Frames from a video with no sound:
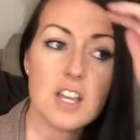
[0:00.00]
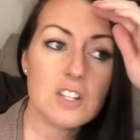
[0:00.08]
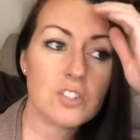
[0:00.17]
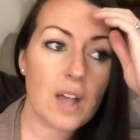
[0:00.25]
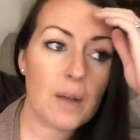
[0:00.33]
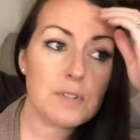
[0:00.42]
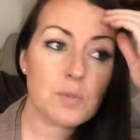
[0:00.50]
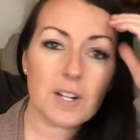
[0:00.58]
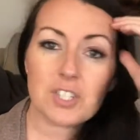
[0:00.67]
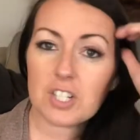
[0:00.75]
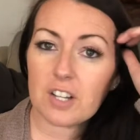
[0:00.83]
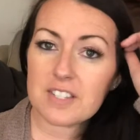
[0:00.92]
So, I was
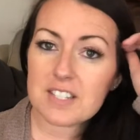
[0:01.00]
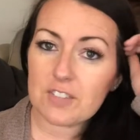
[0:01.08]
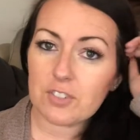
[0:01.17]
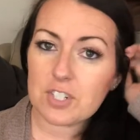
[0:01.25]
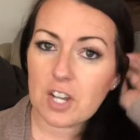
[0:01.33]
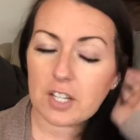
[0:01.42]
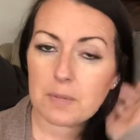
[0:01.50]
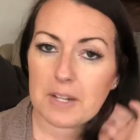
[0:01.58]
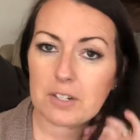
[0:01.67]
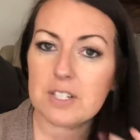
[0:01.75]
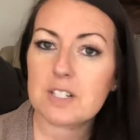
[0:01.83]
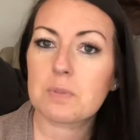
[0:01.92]
watching all these different
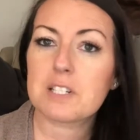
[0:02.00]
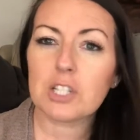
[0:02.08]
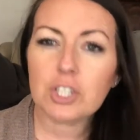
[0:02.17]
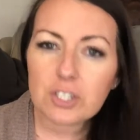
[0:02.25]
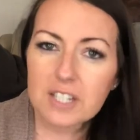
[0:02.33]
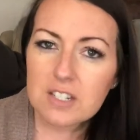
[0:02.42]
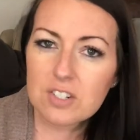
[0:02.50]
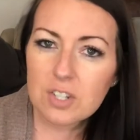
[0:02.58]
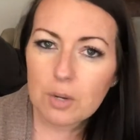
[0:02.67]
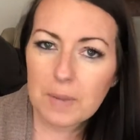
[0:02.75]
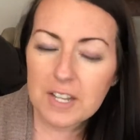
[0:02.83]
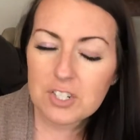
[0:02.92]
documentaries, was learning
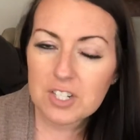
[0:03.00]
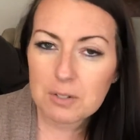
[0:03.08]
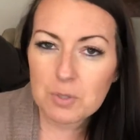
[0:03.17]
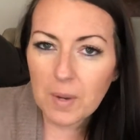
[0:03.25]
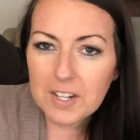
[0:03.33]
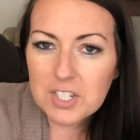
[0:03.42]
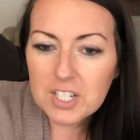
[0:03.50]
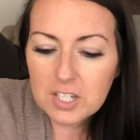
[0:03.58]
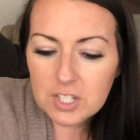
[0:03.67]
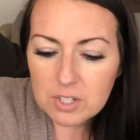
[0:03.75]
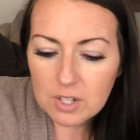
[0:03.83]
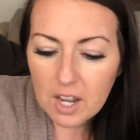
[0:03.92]
so much, and I was watching
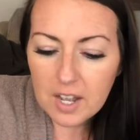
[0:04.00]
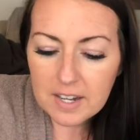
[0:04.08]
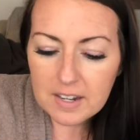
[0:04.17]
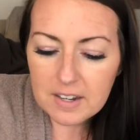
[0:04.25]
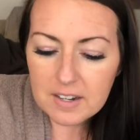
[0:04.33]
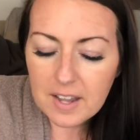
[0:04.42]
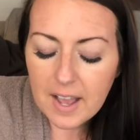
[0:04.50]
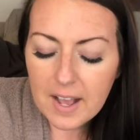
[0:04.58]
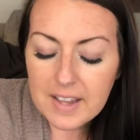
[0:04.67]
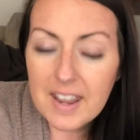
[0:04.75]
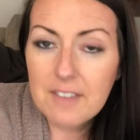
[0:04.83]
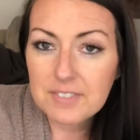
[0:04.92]
on, on
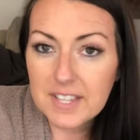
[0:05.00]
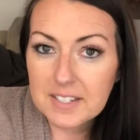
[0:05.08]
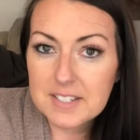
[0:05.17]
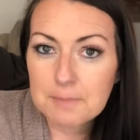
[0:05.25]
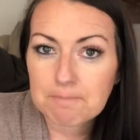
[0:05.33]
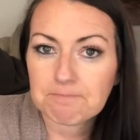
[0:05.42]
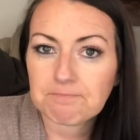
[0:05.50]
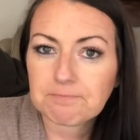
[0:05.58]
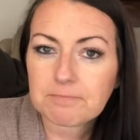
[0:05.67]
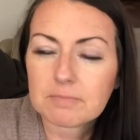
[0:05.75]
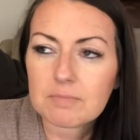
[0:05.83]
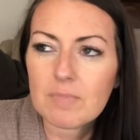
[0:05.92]
uh, Netflix
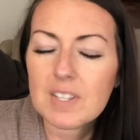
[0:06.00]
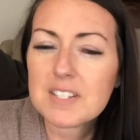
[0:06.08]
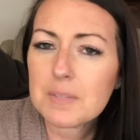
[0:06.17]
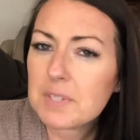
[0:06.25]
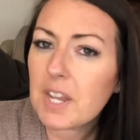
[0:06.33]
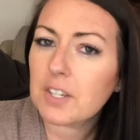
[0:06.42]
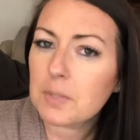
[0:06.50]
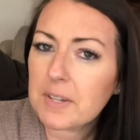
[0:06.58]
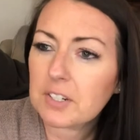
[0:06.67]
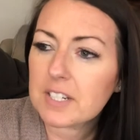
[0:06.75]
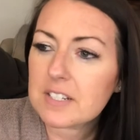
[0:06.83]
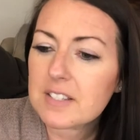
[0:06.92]
some
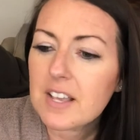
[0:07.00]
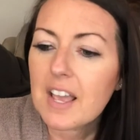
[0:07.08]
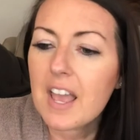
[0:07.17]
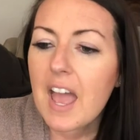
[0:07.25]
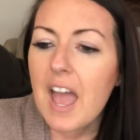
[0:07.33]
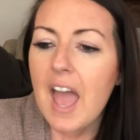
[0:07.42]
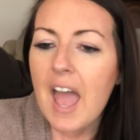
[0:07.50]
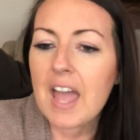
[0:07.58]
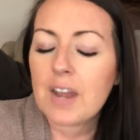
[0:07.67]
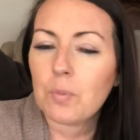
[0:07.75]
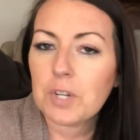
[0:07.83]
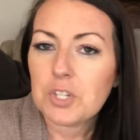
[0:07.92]
documentaries.
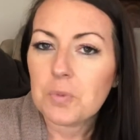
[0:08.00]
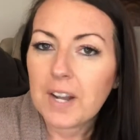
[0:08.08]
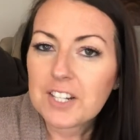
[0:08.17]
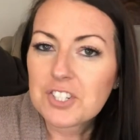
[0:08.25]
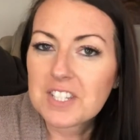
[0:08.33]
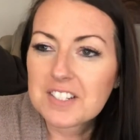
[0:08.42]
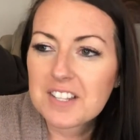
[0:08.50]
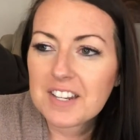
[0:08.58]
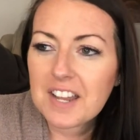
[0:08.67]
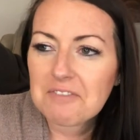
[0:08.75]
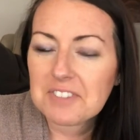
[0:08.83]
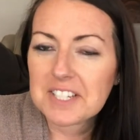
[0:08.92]
And when you watch things
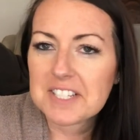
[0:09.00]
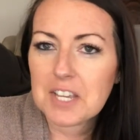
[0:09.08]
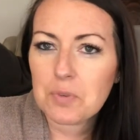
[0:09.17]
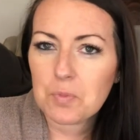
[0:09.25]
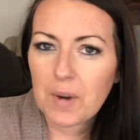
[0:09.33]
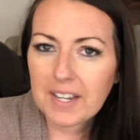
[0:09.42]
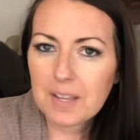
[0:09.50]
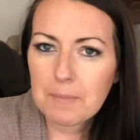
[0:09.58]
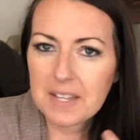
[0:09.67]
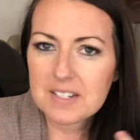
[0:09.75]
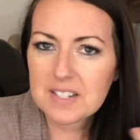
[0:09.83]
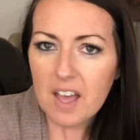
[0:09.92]
on Netflix, it
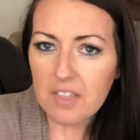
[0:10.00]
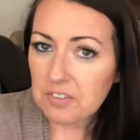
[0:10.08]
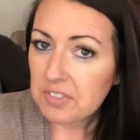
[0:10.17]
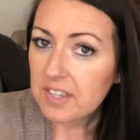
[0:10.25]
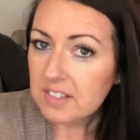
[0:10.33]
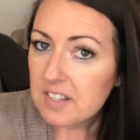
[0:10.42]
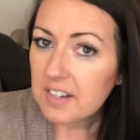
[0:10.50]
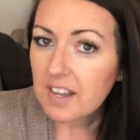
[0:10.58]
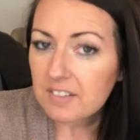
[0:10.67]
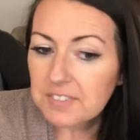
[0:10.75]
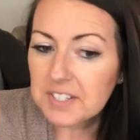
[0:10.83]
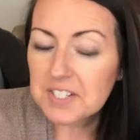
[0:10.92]
recommends other things on
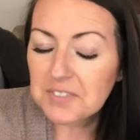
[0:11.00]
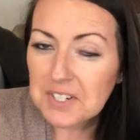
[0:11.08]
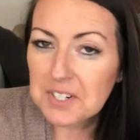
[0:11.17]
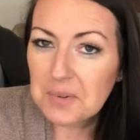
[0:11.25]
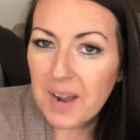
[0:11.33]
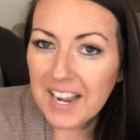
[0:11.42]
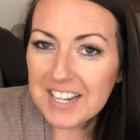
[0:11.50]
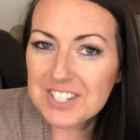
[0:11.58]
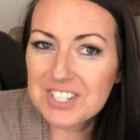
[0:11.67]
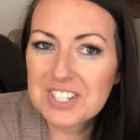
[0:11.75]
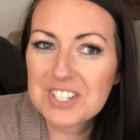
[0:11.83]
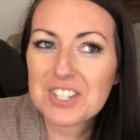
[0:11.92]
Netflix for you to
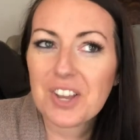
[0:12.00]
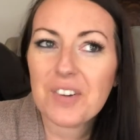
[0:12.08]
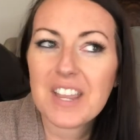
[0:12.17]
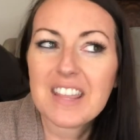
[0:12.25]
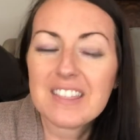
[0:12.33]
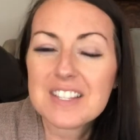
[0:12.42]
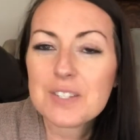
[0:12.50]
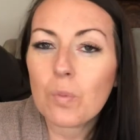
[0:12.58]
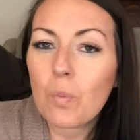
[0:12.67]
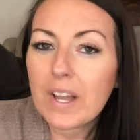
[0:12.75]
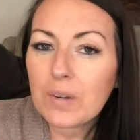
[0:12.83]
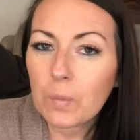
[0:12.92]
watch. So in this
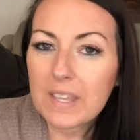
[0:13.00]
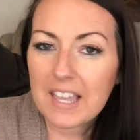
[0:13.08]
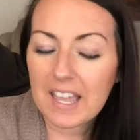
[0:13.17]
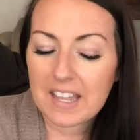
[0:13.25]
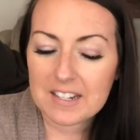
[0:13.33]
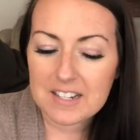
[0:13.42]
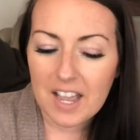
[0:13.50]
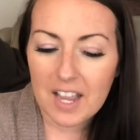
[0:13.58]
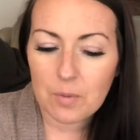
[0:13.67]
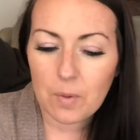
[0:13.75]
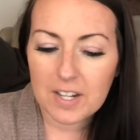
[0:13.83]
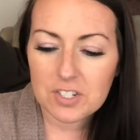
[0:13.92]
one weekend,
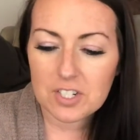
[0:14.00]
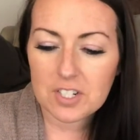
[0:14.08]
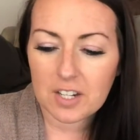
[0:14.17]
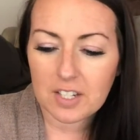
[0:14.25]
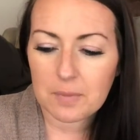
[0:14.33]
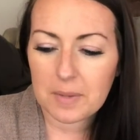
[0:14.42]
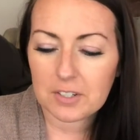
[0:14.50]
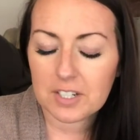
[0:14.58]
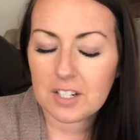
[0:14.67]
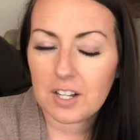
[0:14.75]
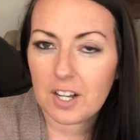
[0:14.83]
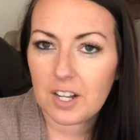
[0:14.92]
I watched a
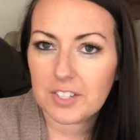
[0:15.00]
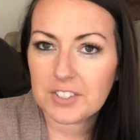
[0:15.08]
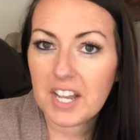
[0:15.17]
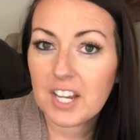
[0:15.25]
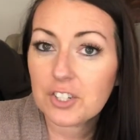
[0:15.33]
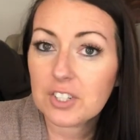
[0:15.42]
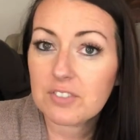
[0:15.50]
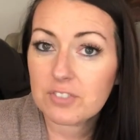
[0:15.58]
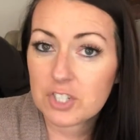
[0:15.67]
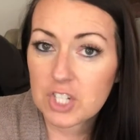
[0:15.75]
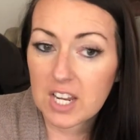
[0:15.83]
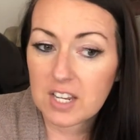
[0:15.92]
documentary called Hungry for
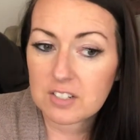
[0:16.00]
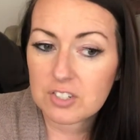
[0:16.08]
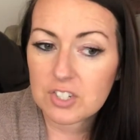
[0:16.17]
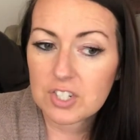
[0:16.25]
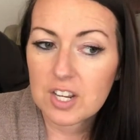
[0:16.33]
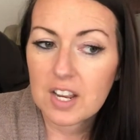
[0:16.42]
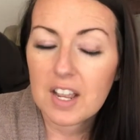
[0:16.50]
Change.